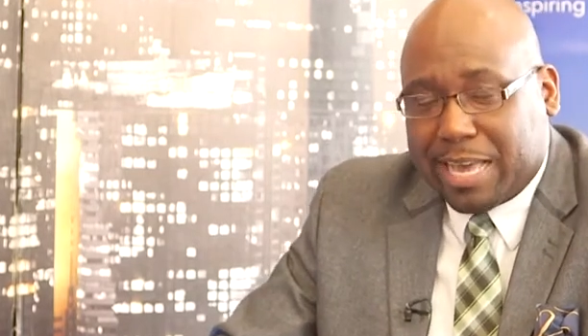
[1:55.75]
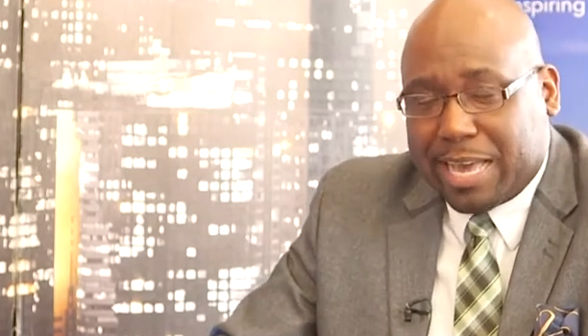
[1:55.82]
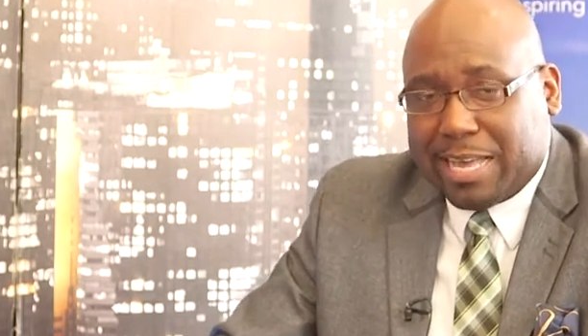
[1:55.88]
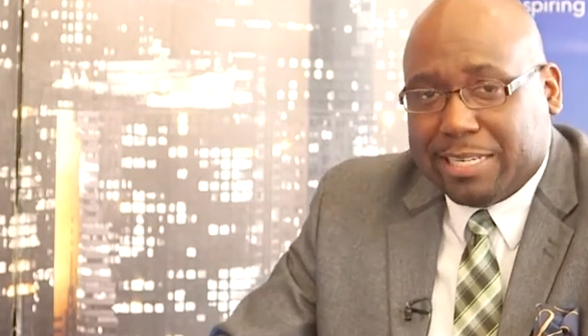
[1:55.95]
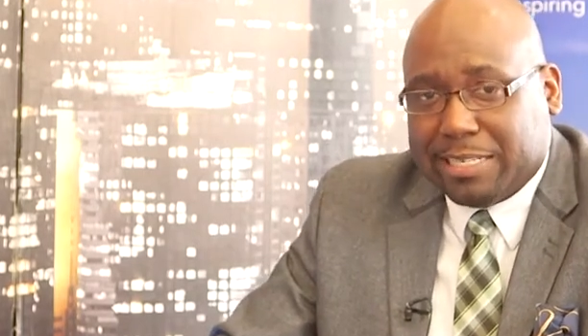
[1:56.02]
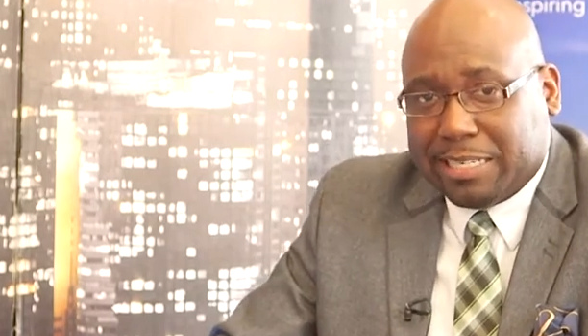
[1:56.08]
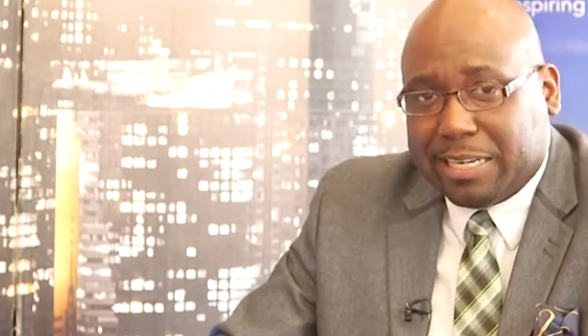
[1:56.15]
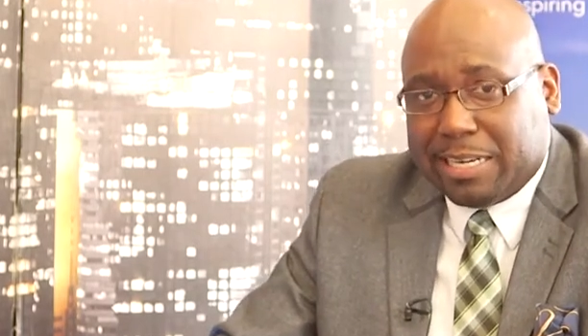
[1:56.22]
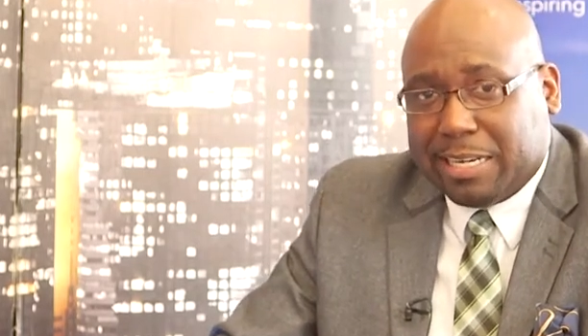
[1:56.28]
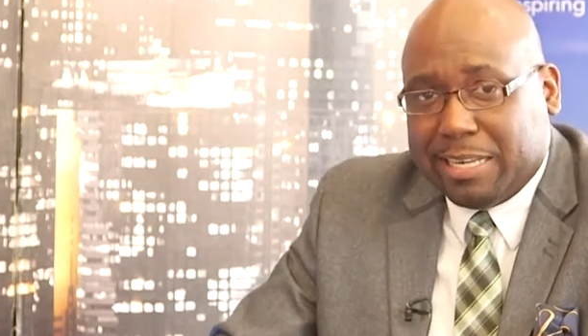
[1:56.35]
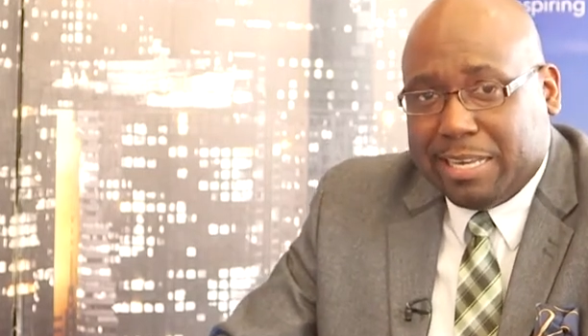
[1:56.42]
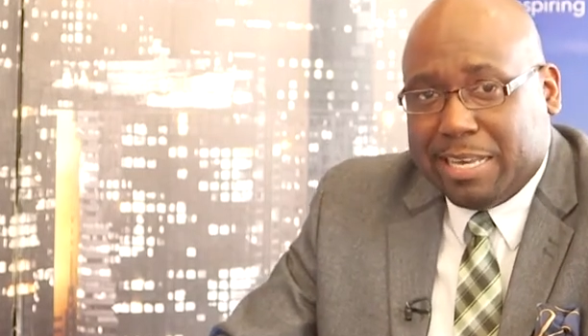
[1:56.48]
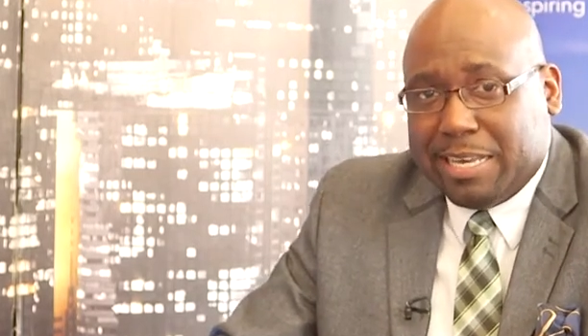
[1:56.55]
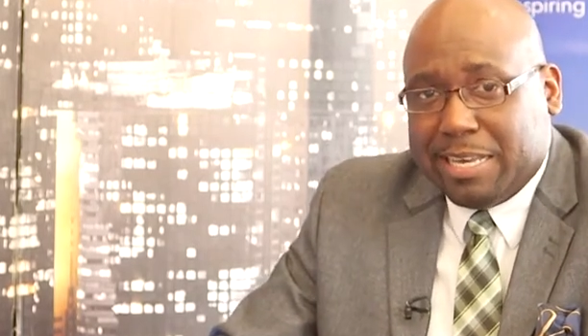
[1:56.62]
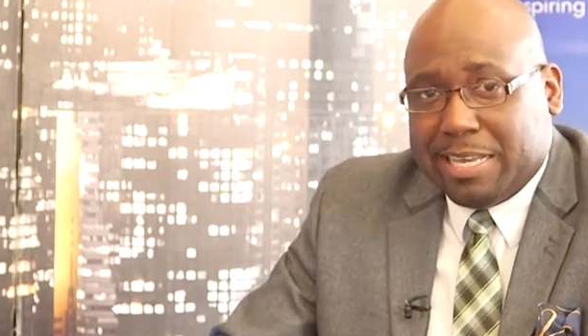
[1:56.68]

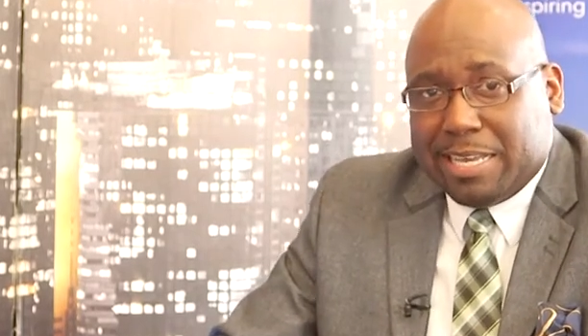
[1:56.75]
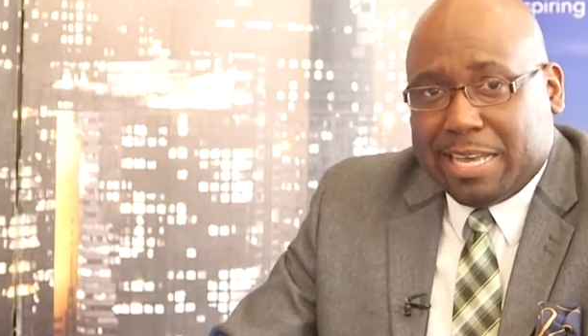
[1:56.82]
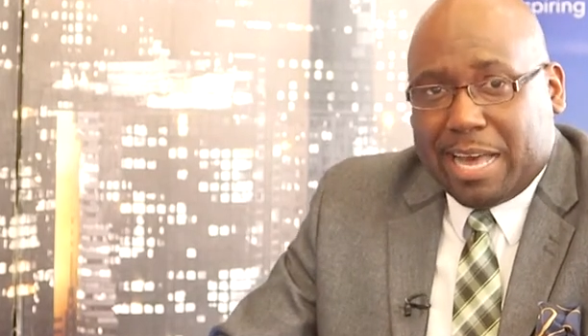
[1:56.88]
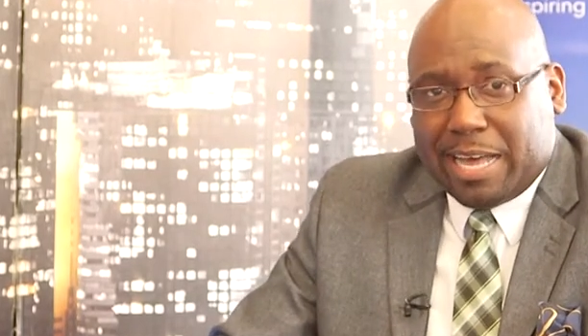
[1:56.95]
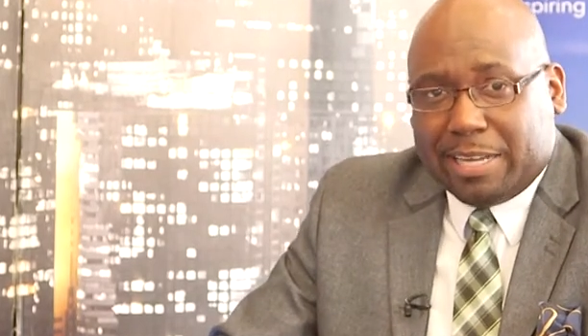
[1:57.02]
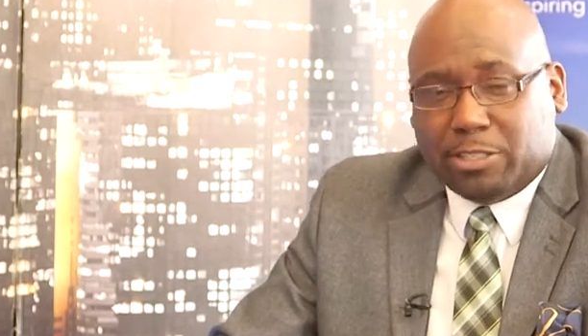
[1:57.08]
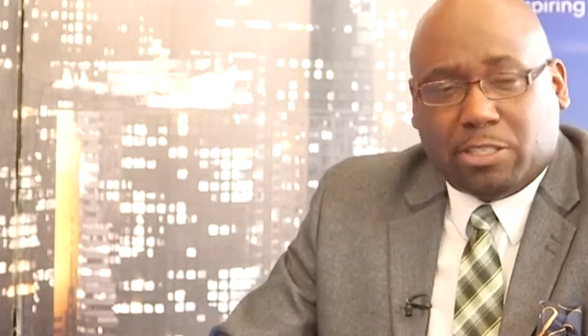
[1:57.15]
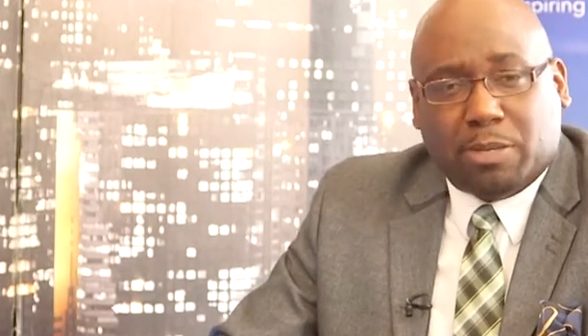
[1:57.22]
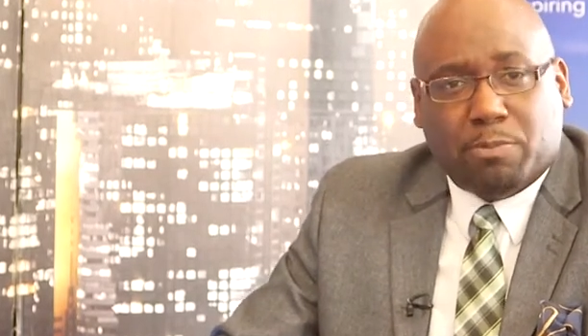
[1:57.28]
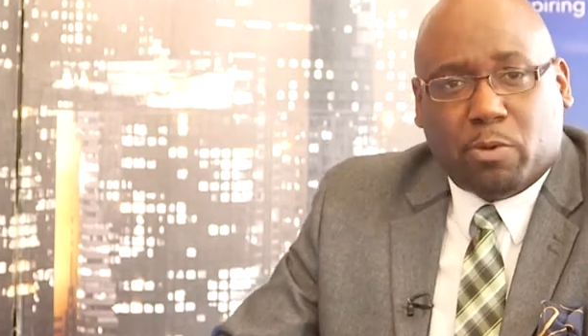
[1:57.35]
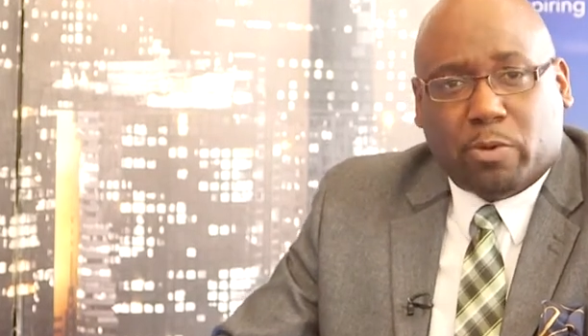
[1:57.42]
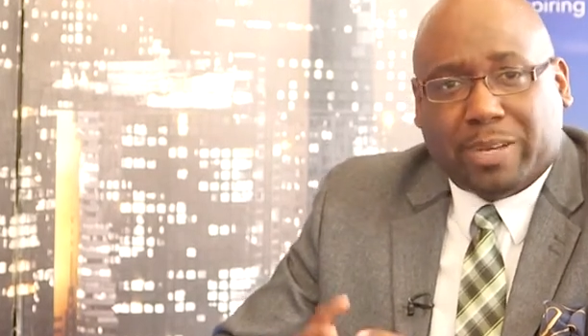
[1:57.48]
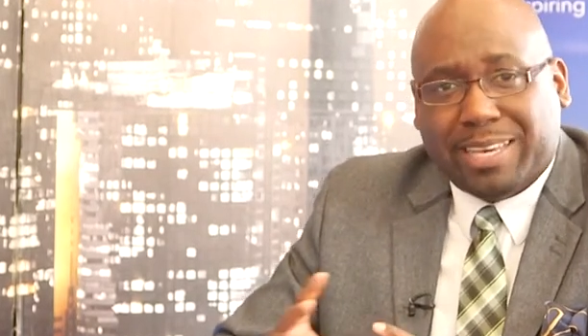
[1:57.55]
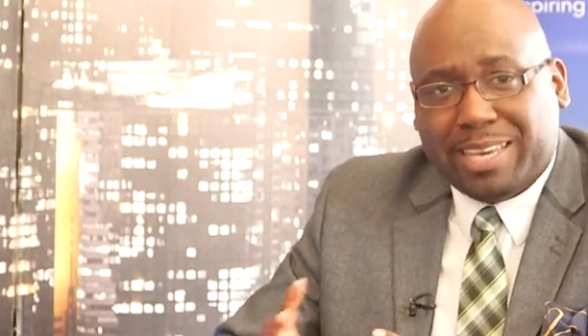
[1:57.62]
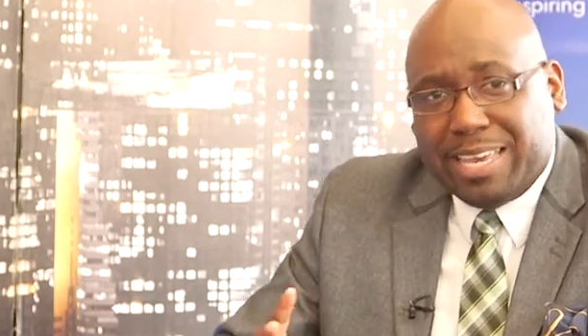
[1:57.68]
and some
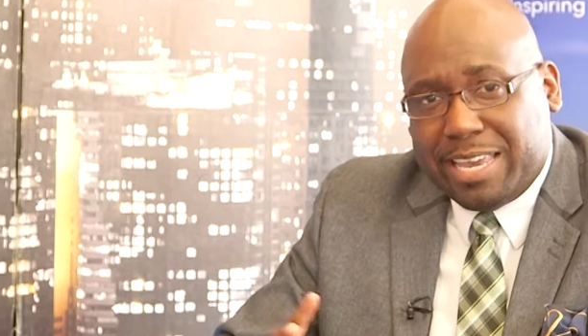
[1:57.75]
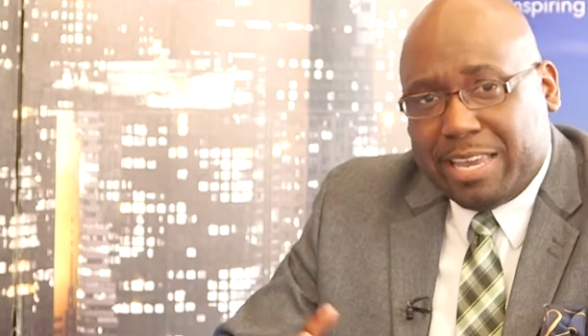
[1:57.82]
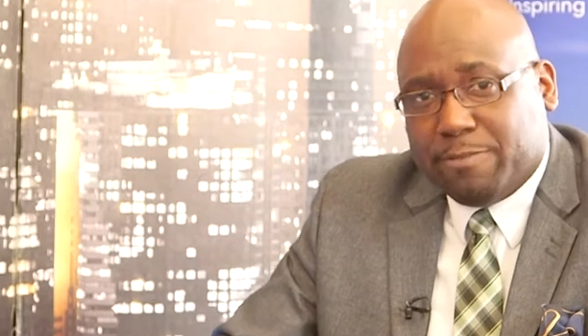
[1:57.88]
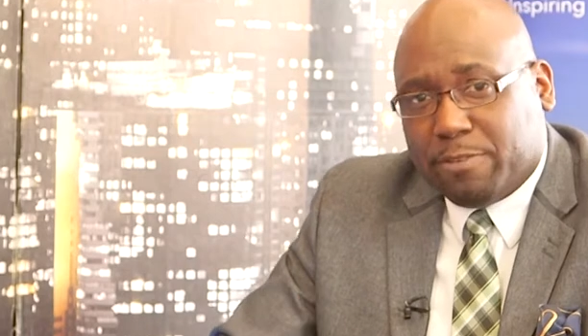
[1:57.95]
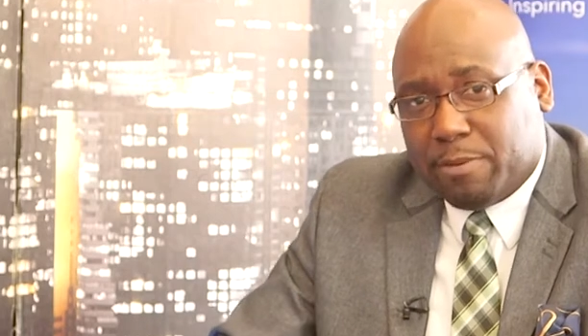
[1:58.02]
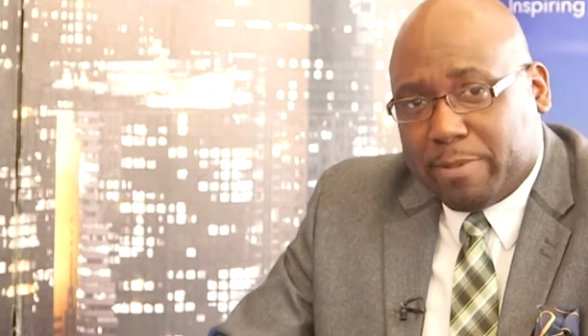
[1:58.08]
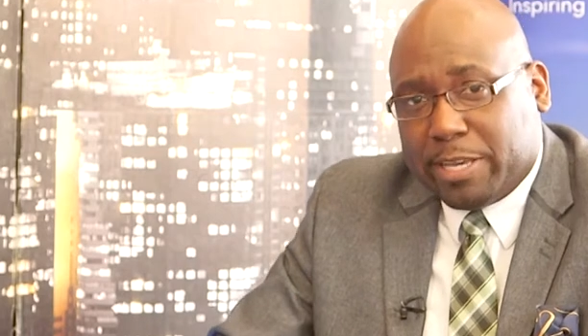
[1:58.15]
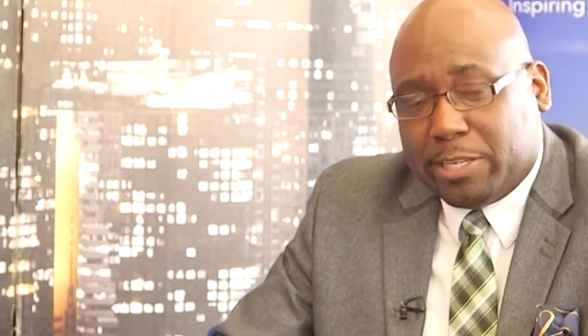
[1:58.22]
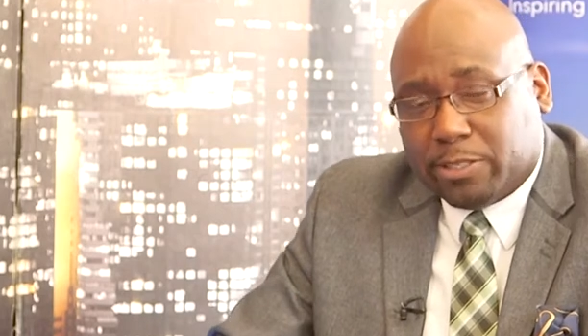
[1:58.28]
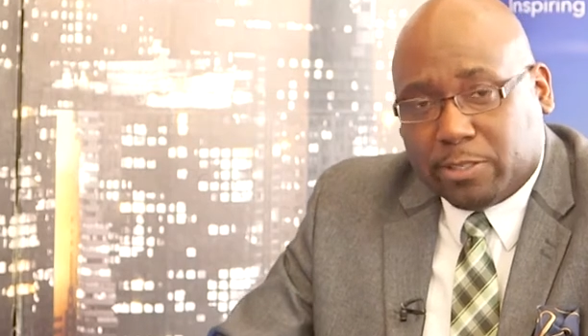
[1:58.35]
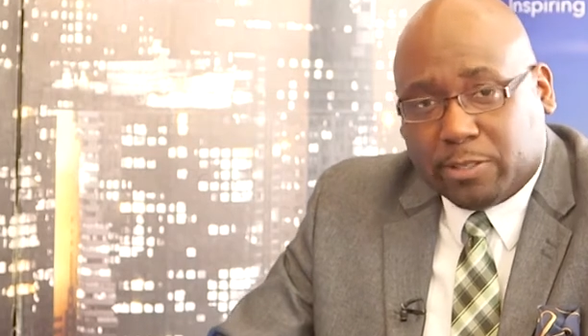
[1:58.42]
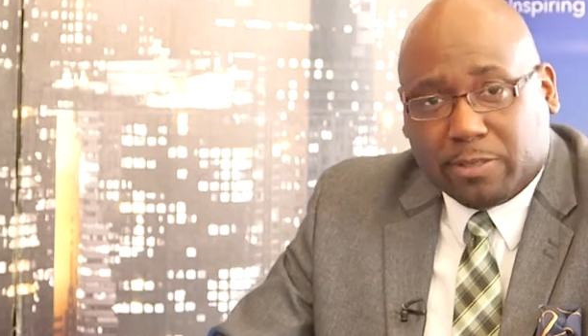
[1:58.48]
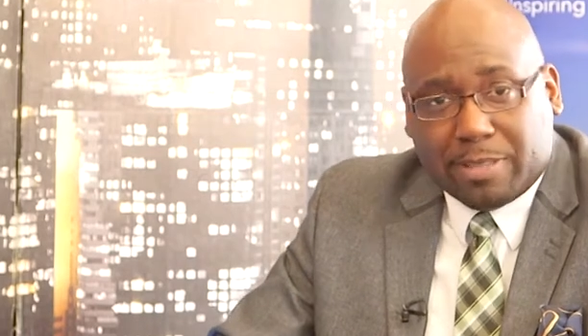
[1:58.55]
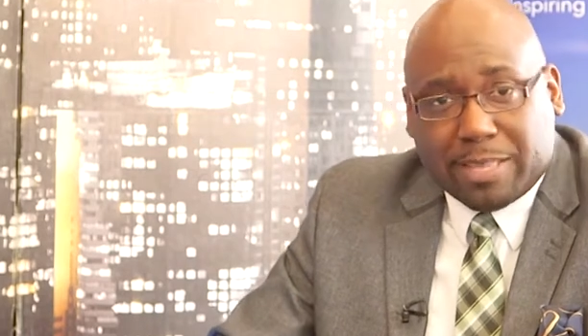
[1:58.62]
more key information